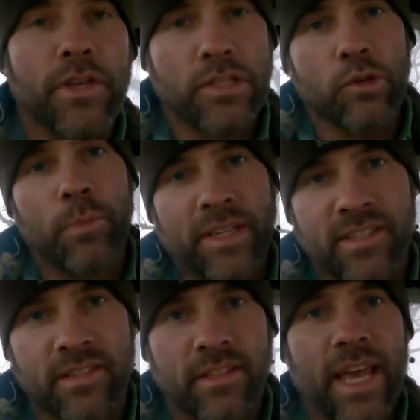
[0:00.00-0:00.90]
feed 2
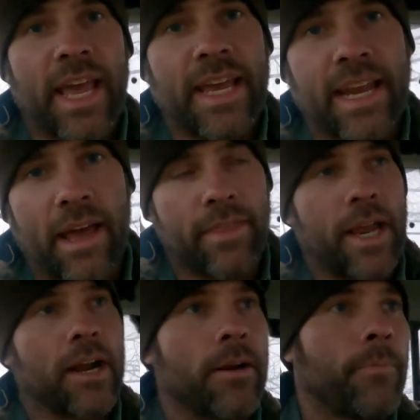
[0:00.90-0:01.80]
mixes a day down
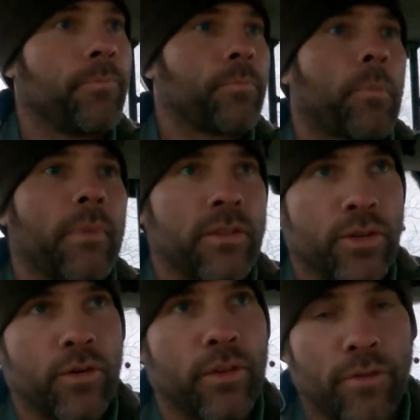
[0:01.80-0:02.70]
there
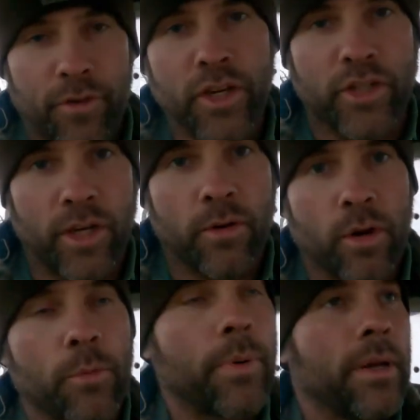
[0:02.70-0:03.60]
to the finishing
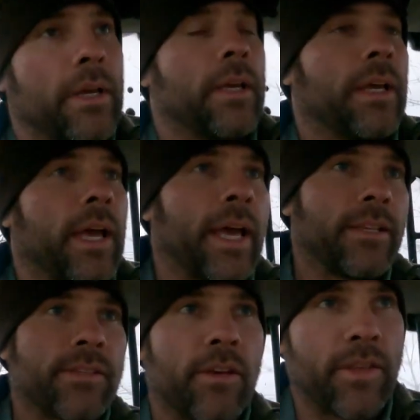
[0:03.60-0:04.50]
group.
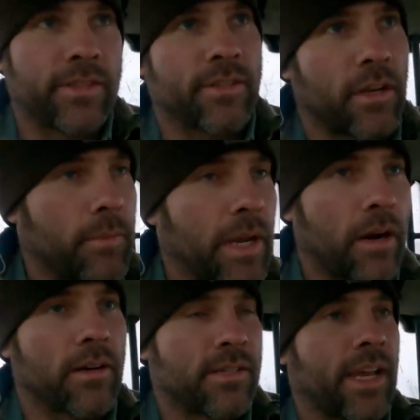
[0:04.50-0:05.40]
And so this is gonna be
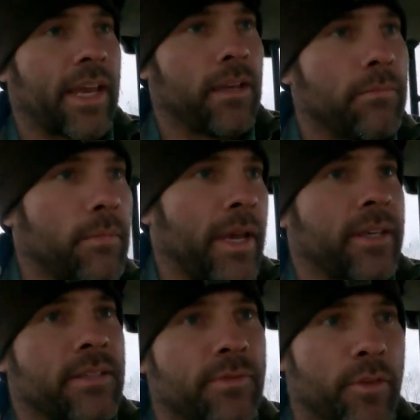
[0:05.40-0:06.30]
our second
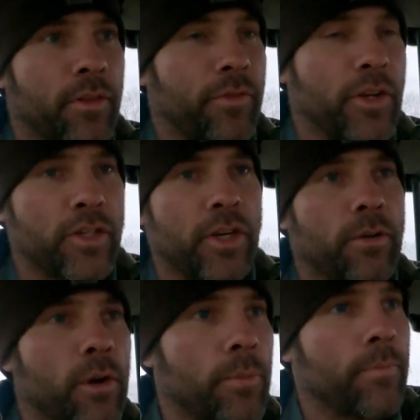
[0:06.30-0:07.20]
mix for the finishing
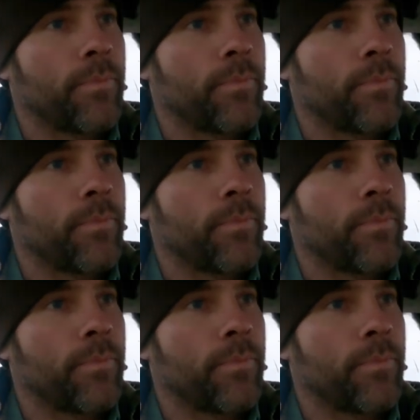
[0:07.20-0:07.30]
group.